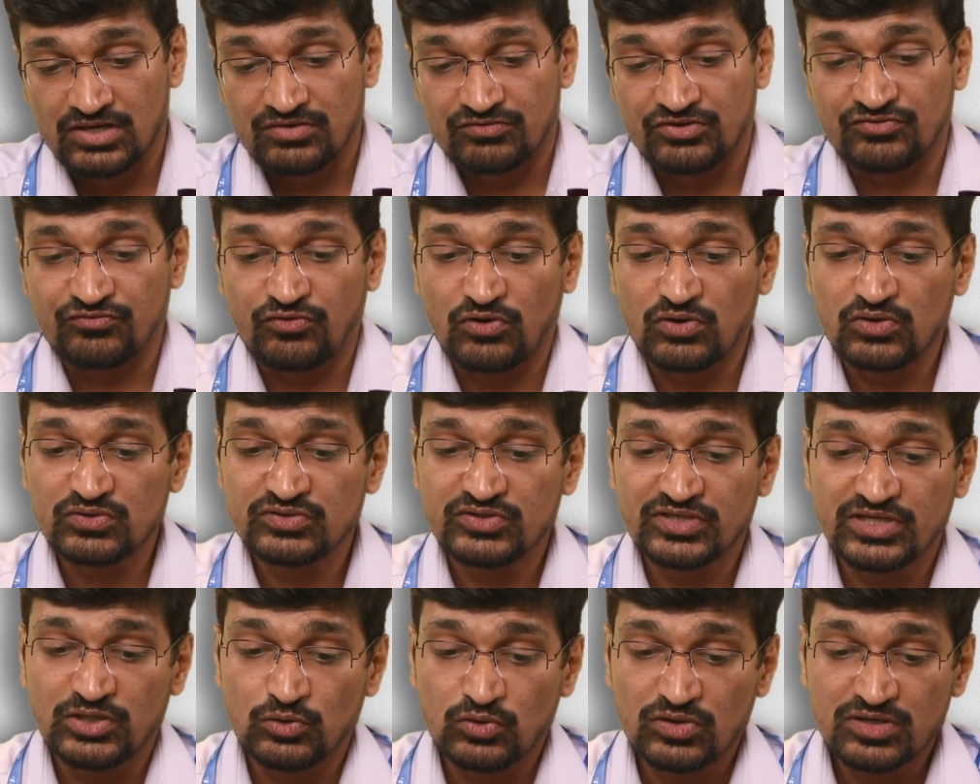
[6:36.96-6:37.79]
We follow
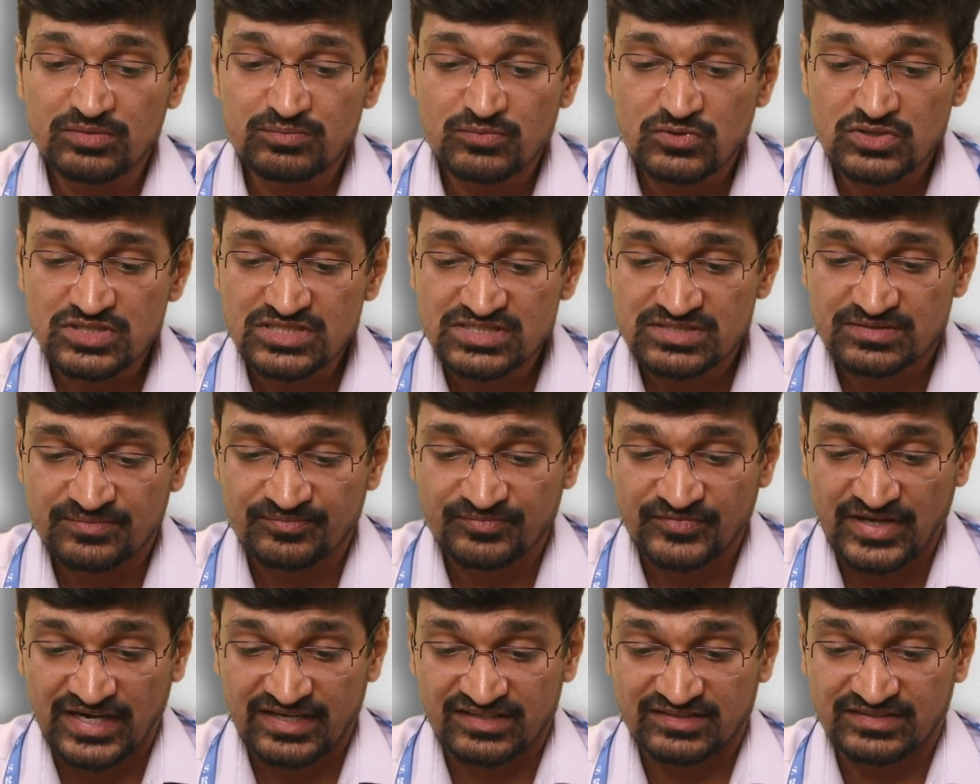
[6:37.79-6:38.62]
the lowermost,
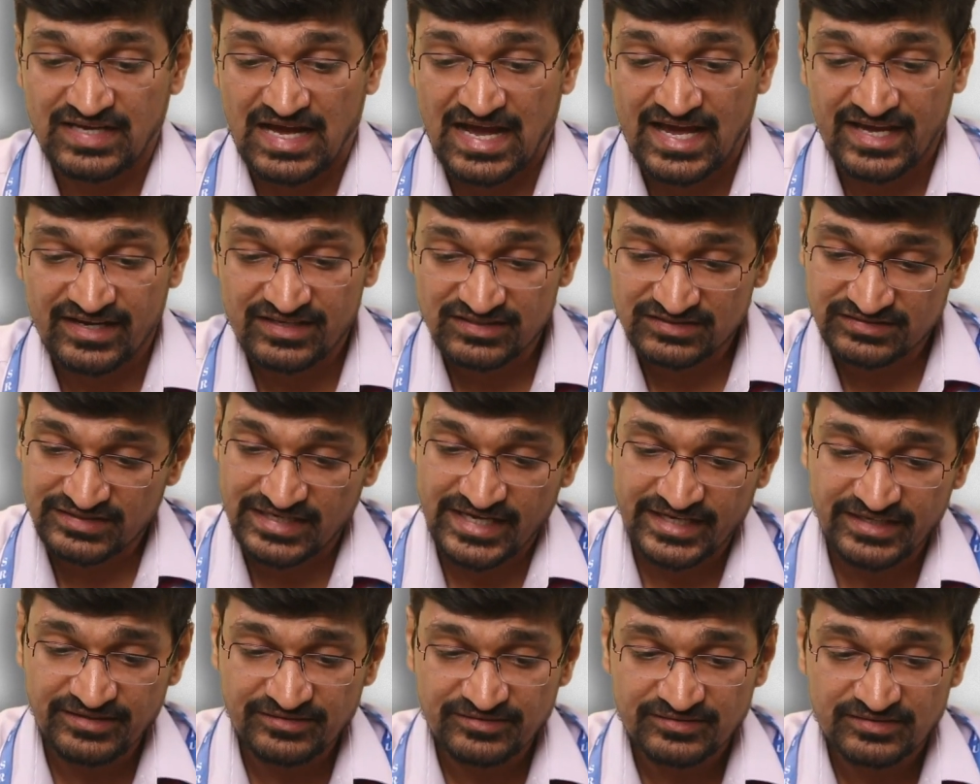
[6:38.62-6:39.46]
that is the high risk
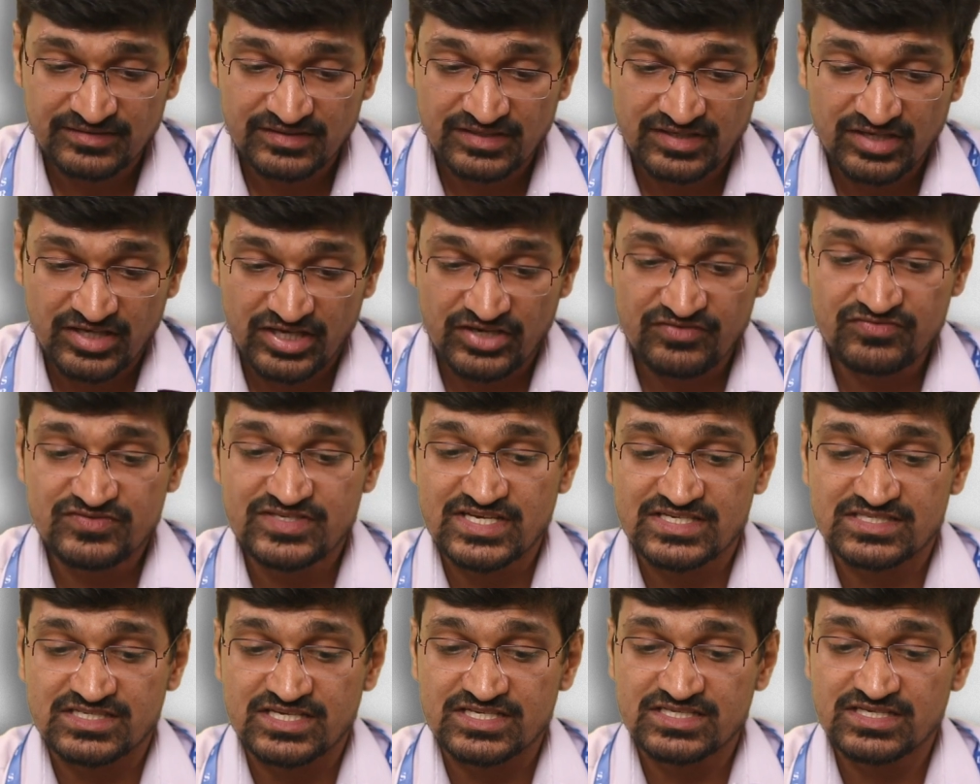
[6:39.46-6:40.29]
line, if
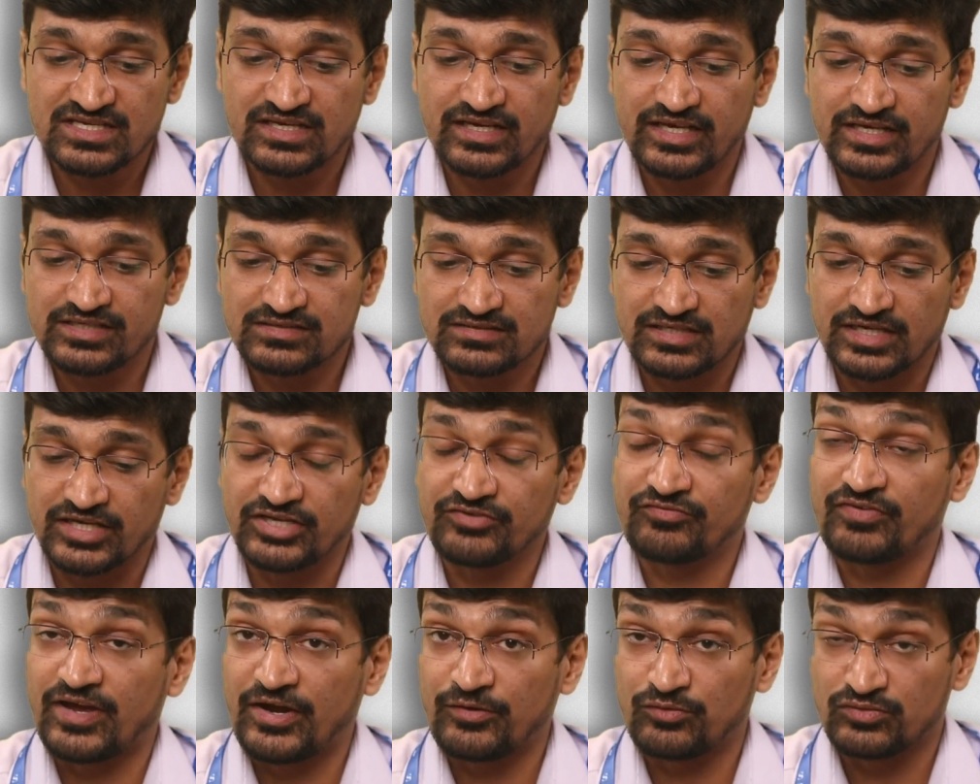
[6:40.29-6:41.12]
gestation is
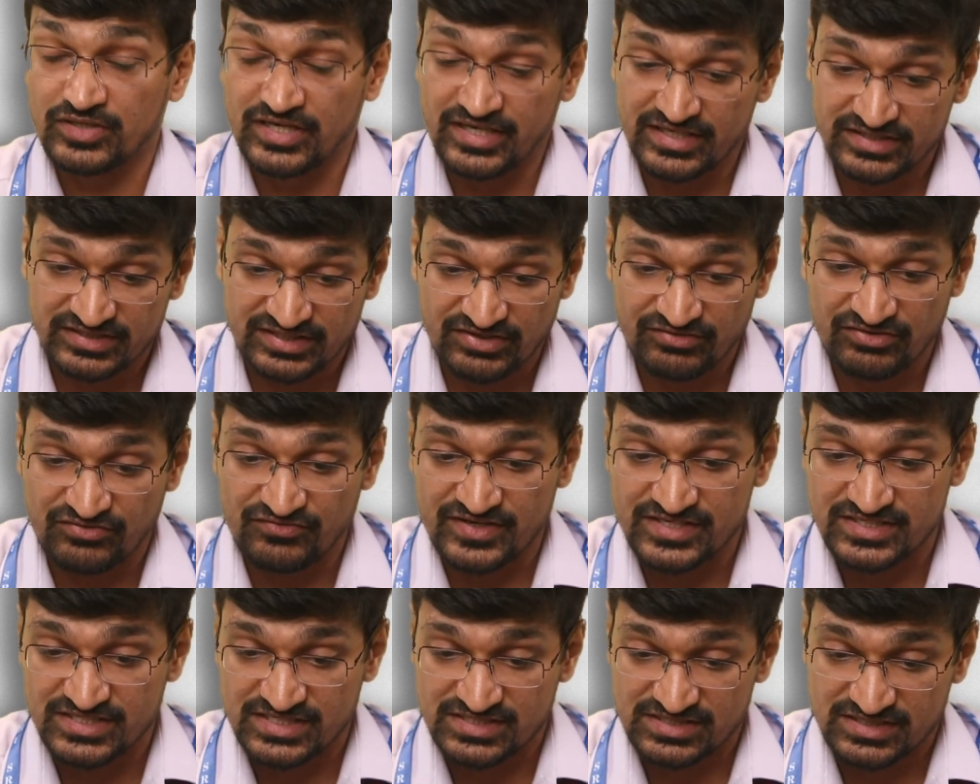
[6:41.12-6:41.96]
35 to 37
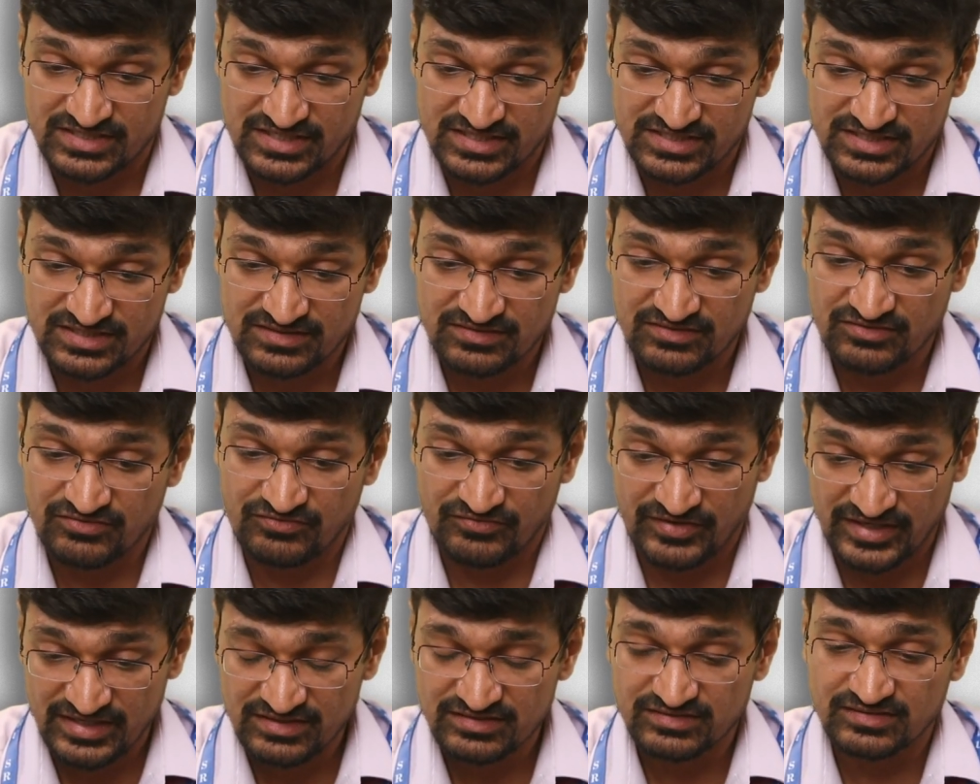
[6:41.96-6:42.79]

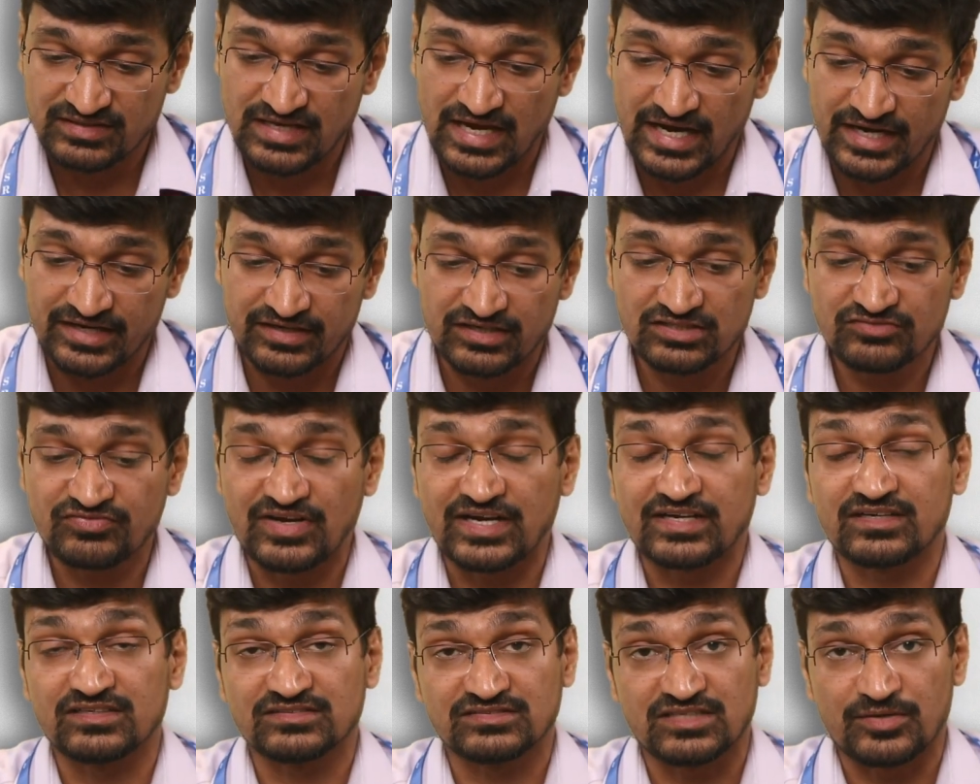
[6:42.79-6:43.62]
weeks and risk
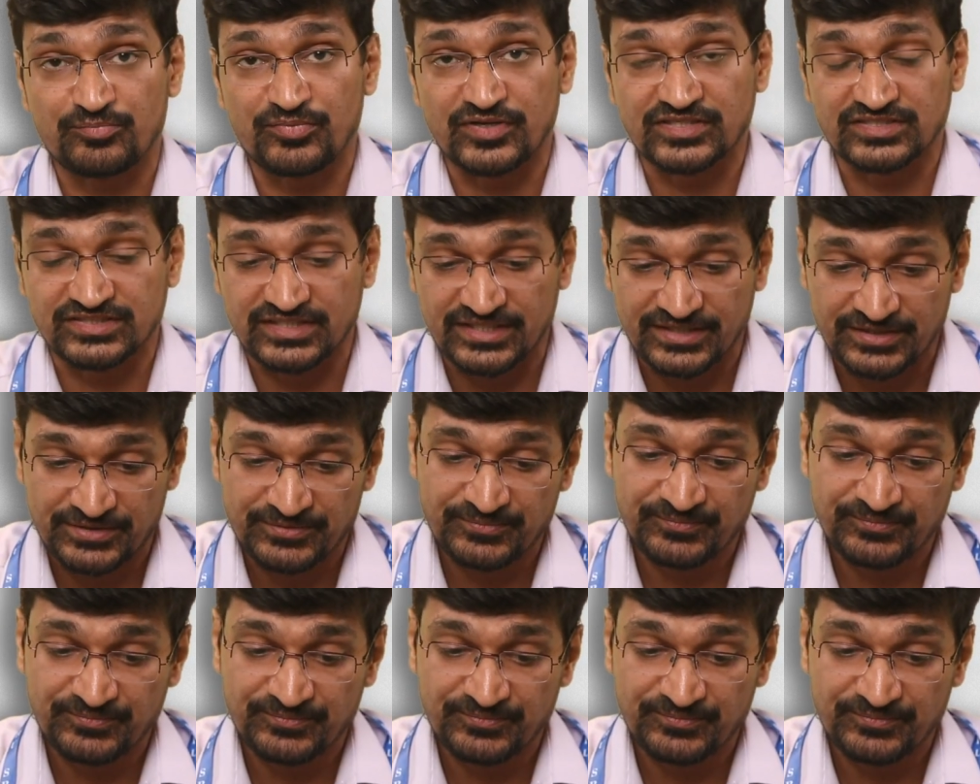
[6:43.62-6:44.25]
factors are present.